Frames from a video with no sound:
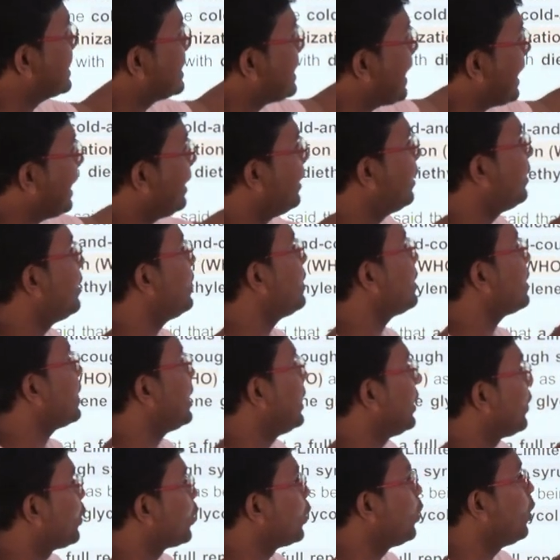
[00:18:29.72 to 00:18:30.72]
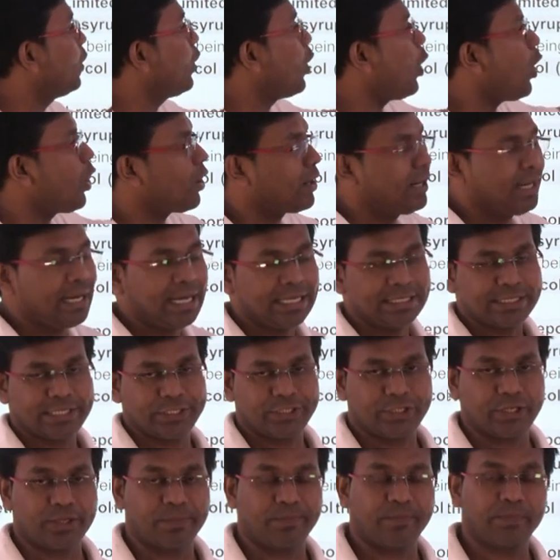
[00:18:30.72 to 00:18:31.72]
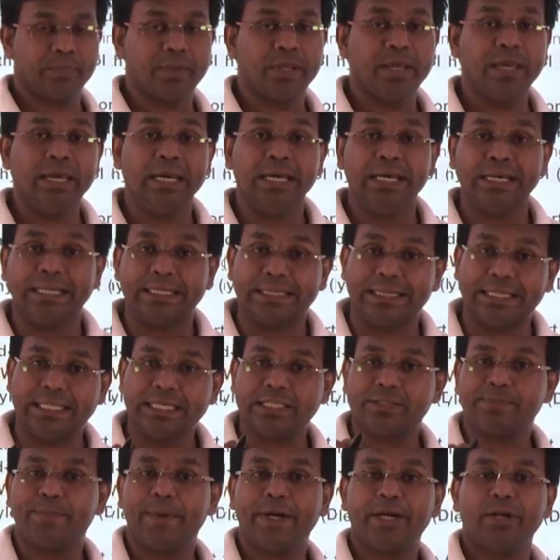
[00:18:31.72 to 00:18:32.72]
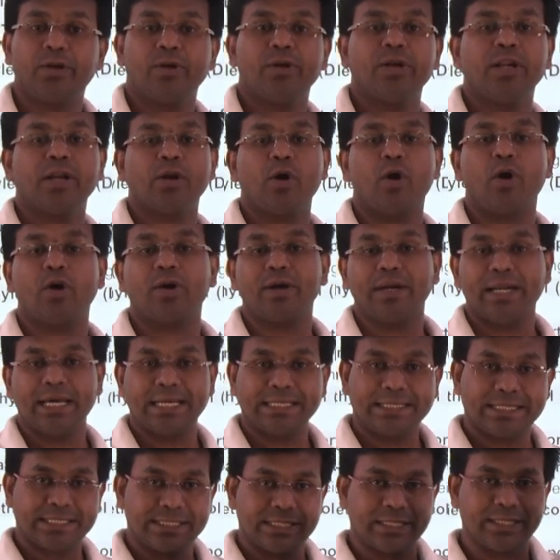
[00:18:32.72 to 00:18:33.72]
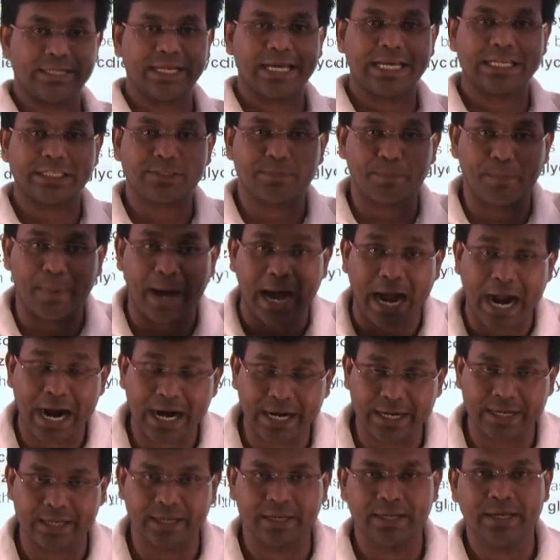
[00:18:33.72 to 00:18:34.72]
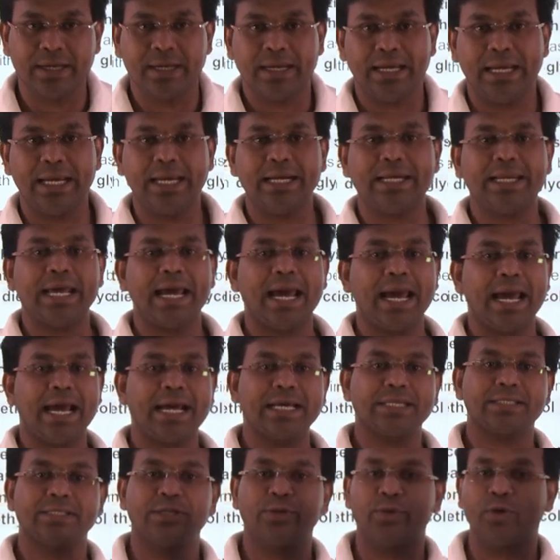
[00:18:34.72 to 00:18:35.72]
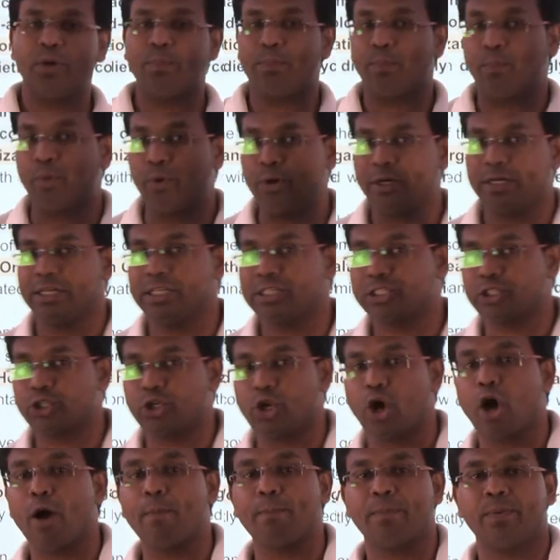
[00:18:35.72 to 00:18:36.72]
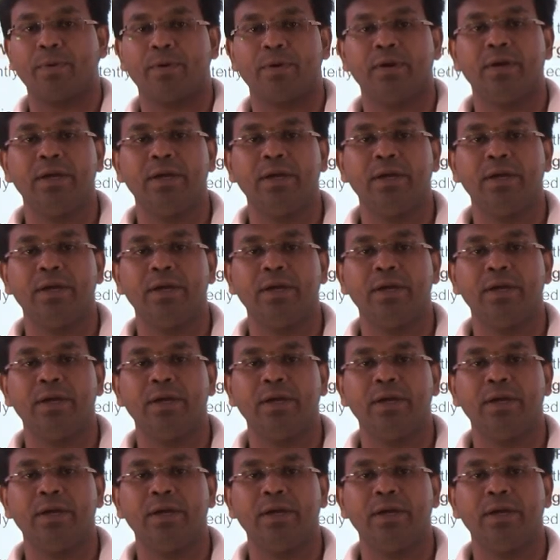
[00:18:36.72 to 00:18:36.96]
Standard Control Organization. This particular organization has barred, it has, you know, put a stop,